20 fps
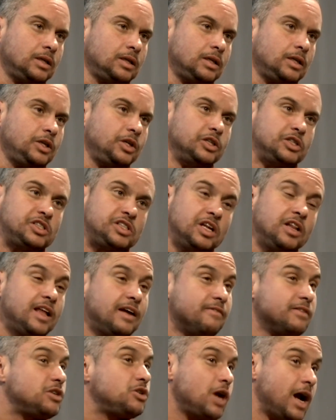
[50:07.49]
You'd still have
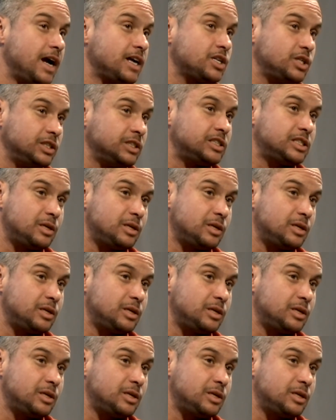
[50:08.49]
attractions to you